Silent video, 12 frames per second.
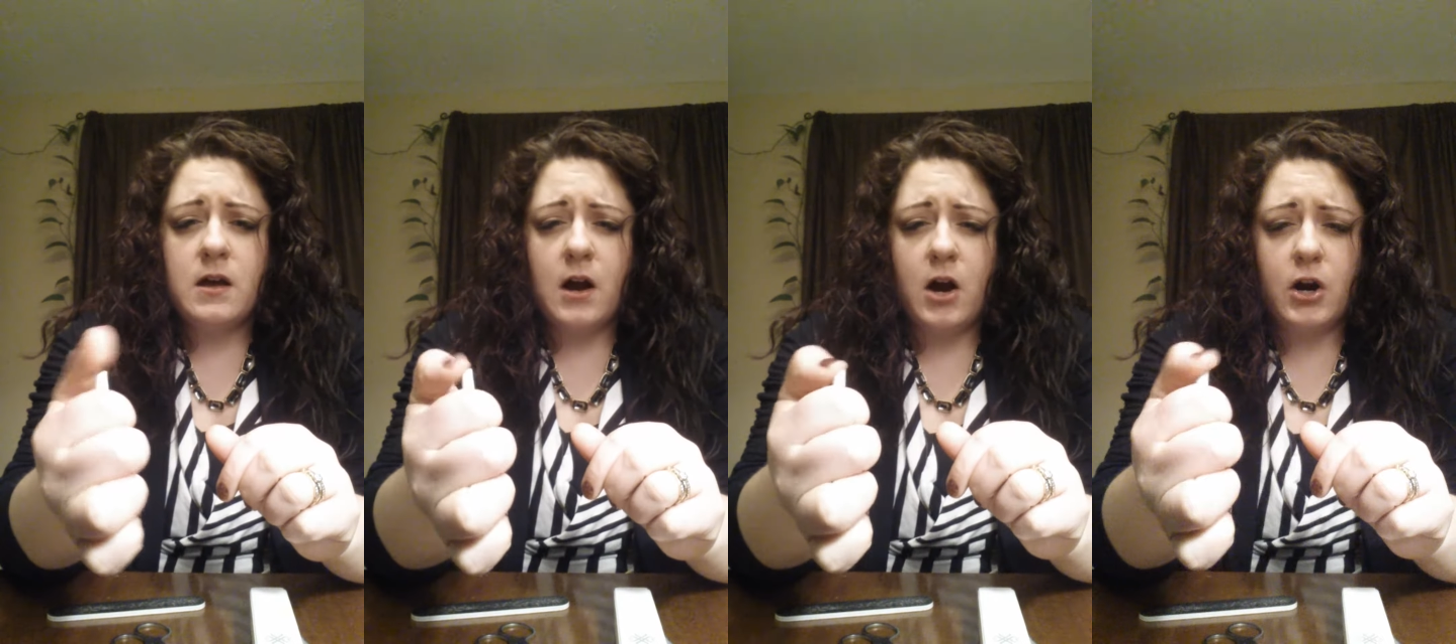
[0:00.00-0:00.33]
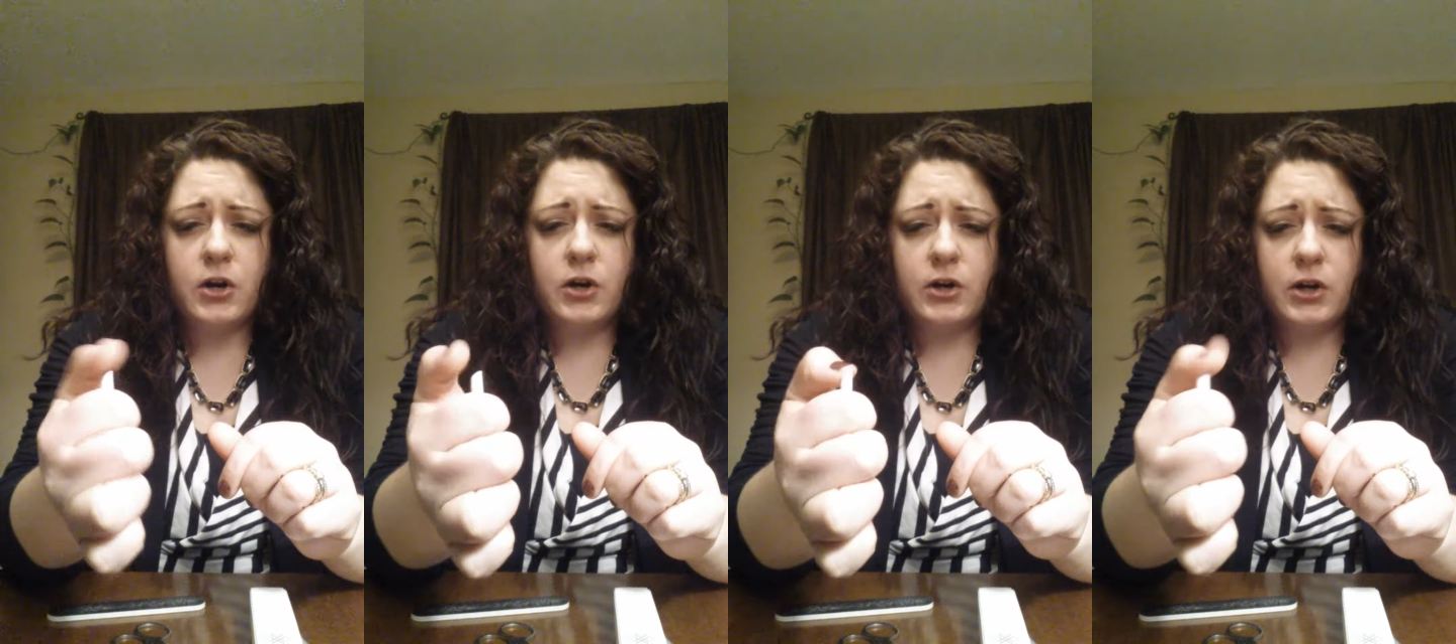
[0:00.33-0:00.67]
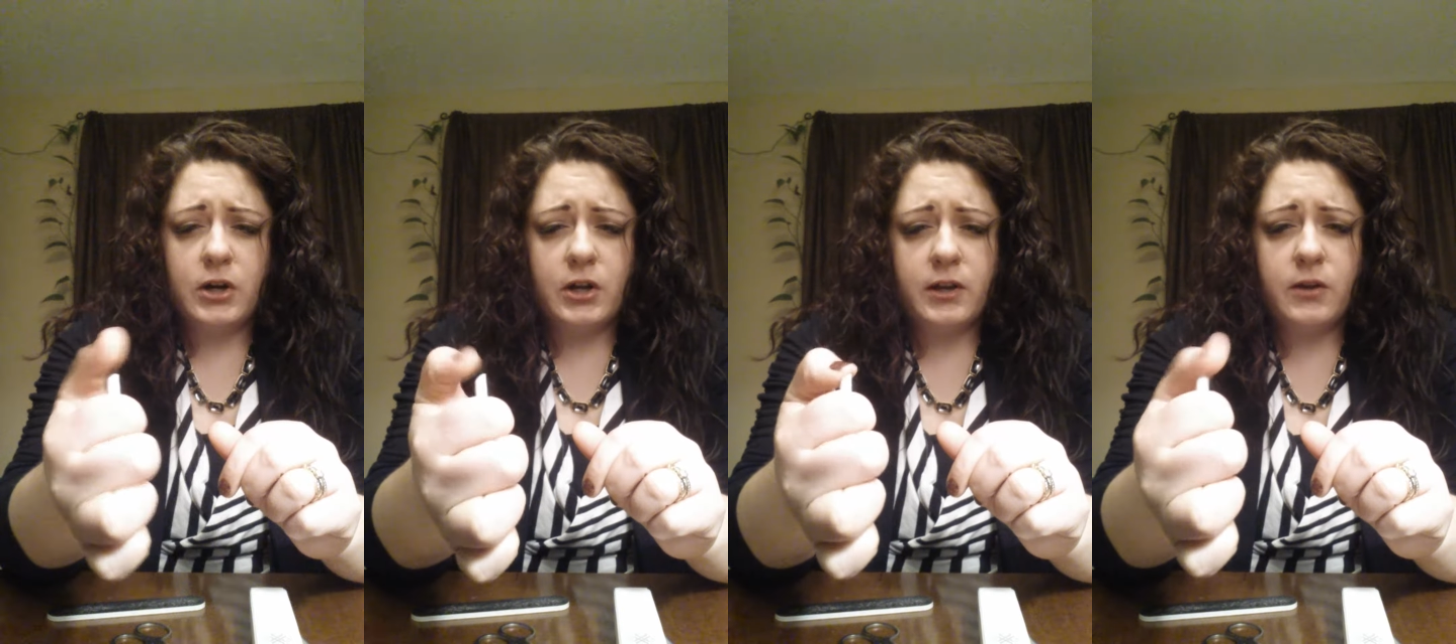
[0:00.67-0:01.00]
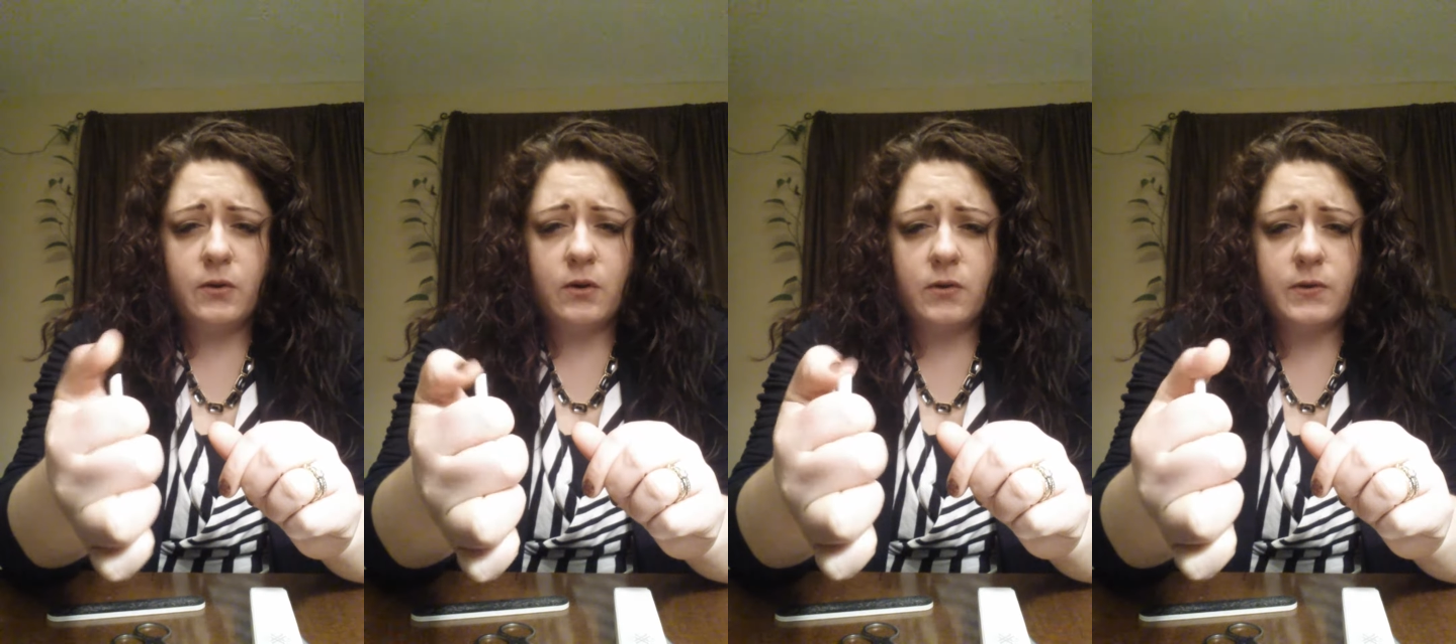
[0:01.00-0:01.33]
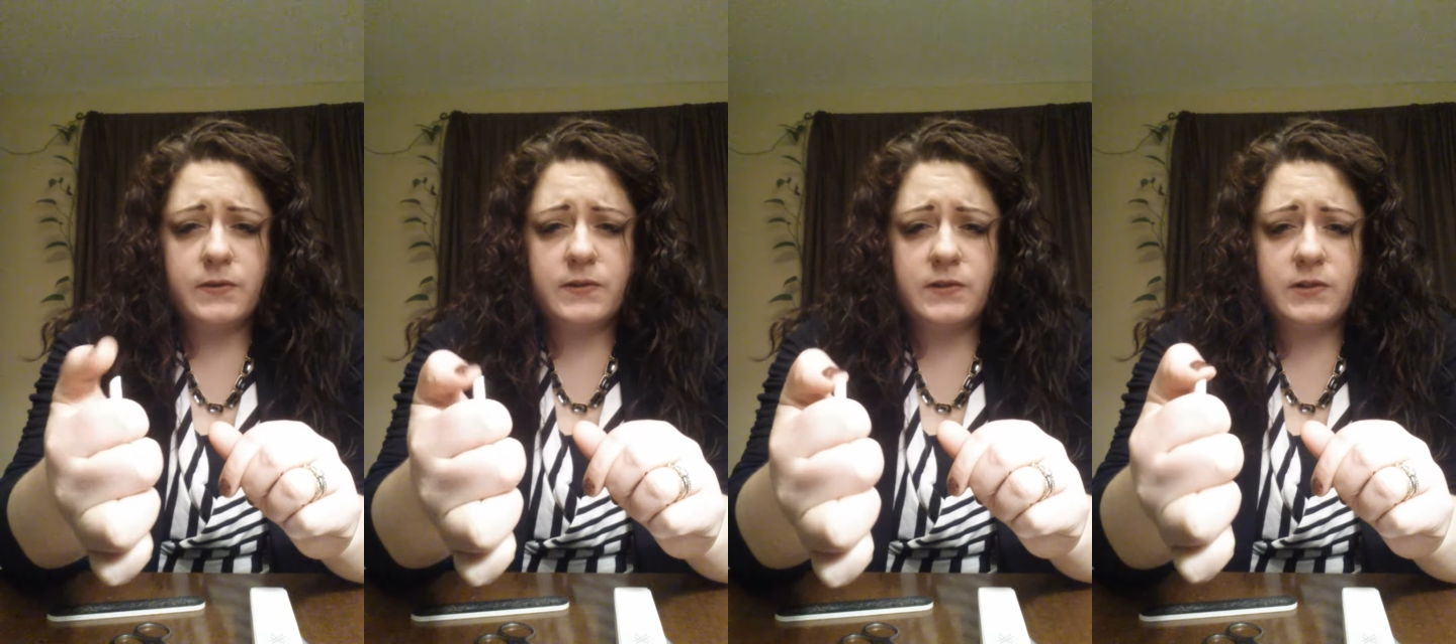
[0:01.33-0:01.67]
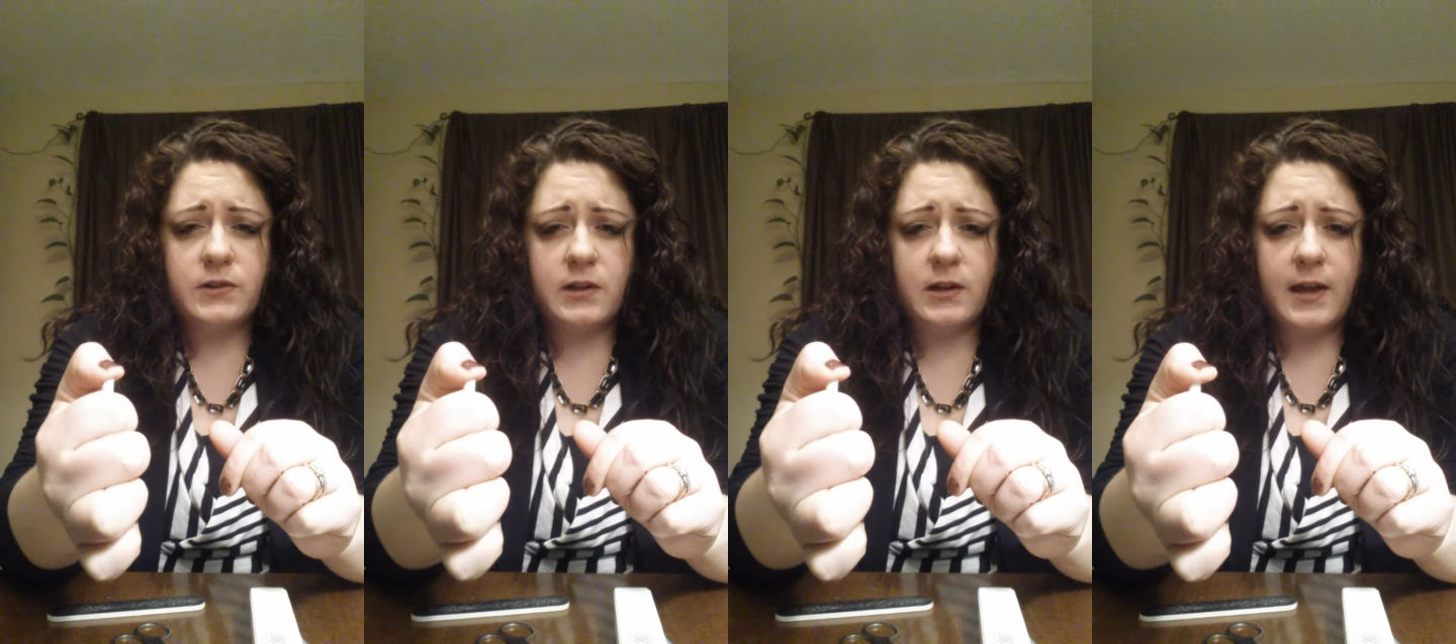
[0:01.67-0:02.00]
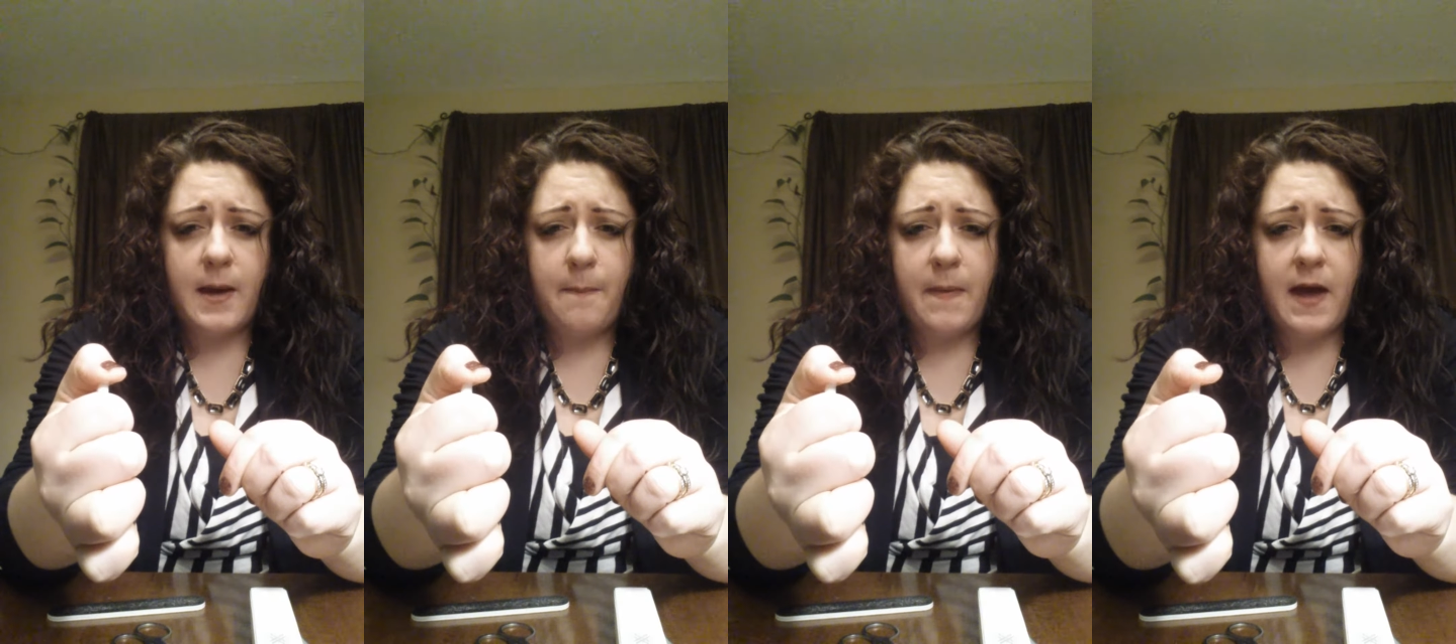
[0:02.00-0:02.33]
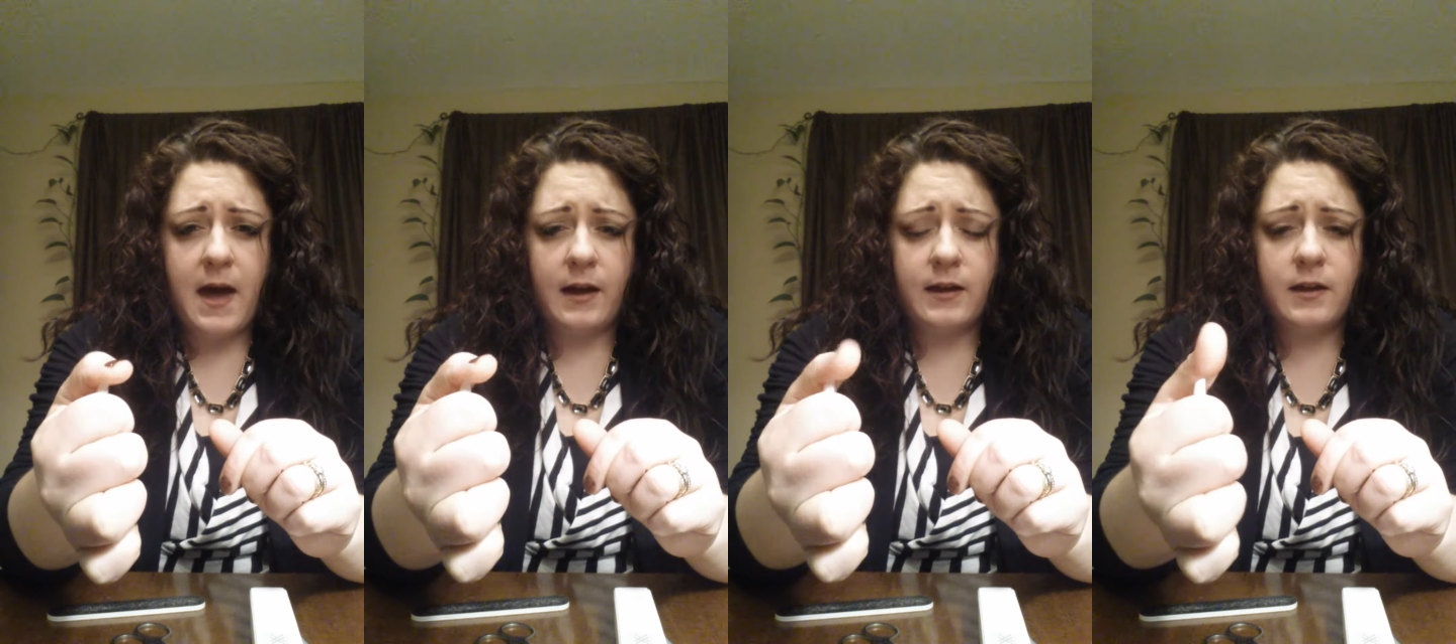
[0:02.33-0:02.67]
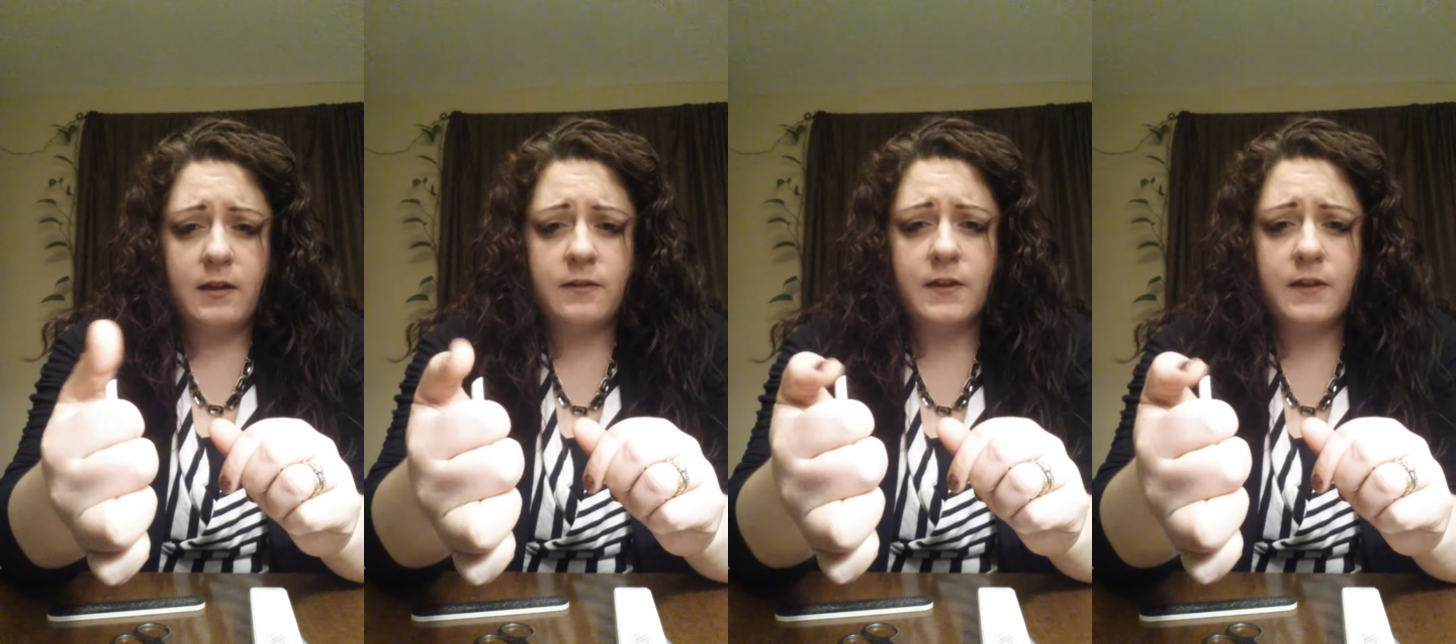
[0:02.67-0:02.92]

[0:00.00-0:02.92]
harder cuticles to get back,